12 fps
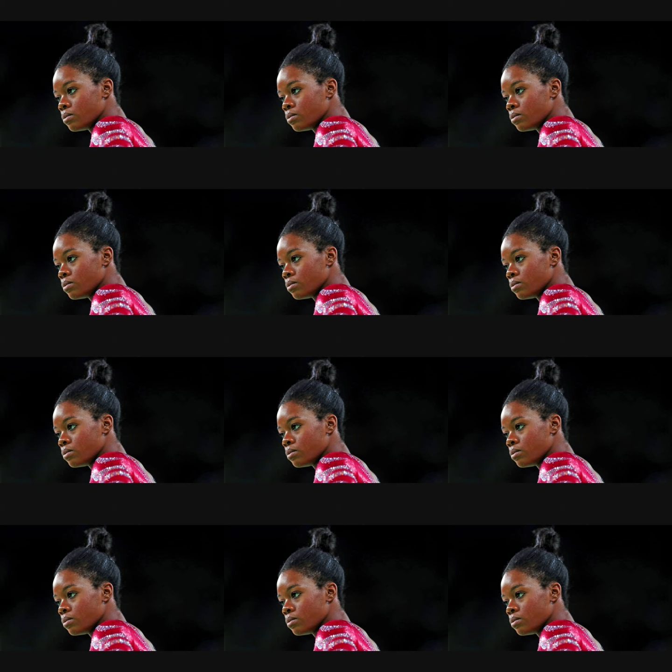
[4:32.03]

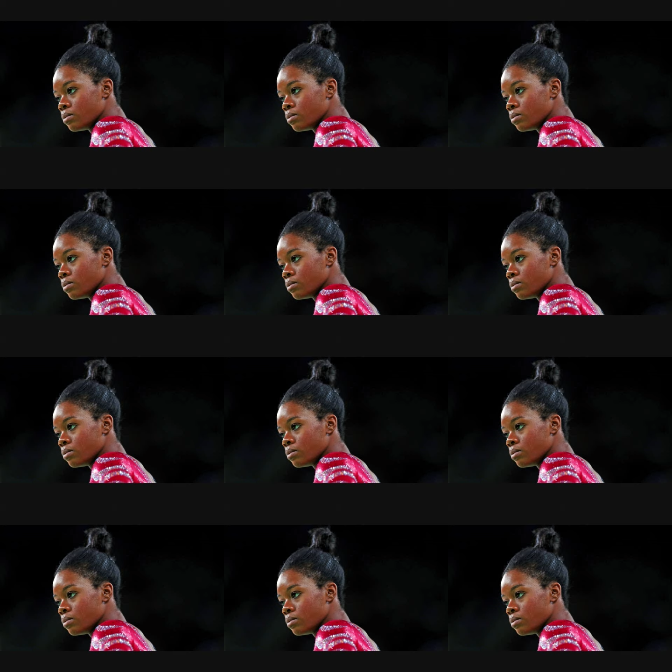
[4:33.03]

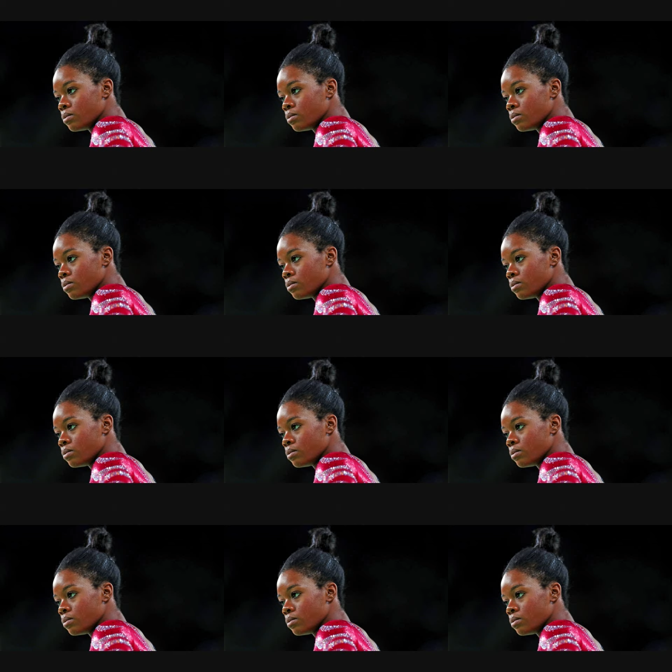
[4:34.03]

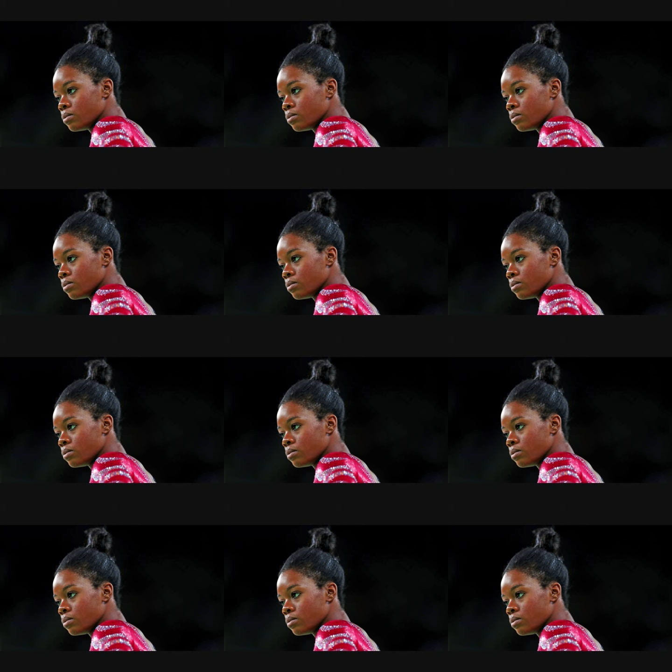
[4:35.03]

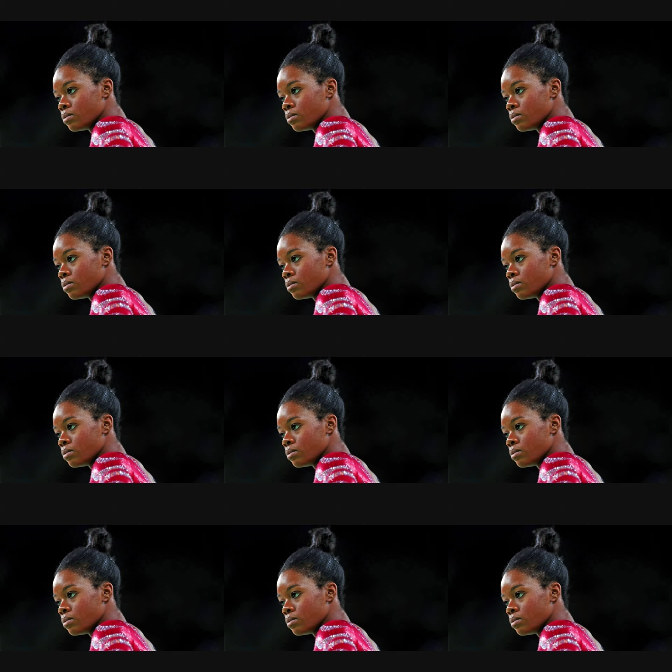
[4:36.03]

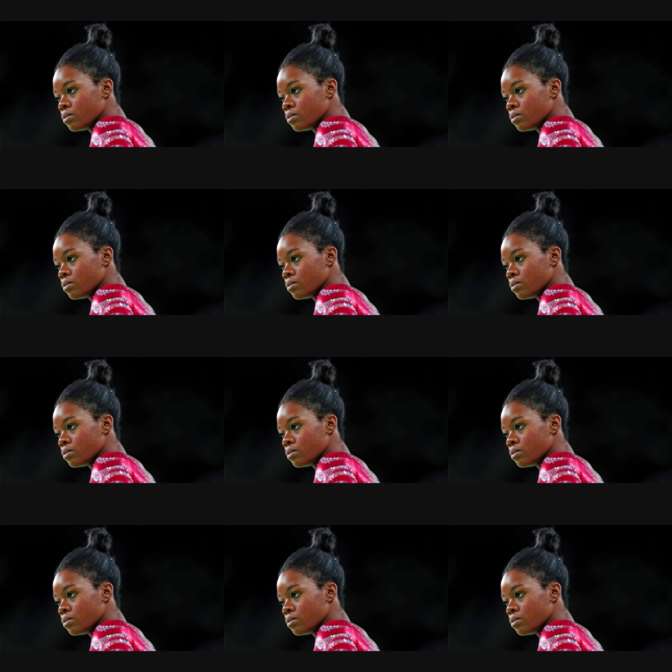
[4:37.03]

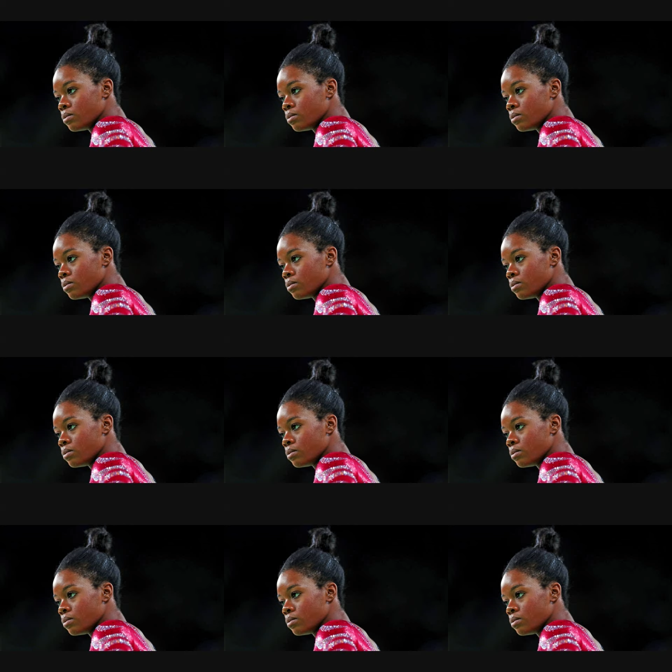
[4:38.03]
[no speech]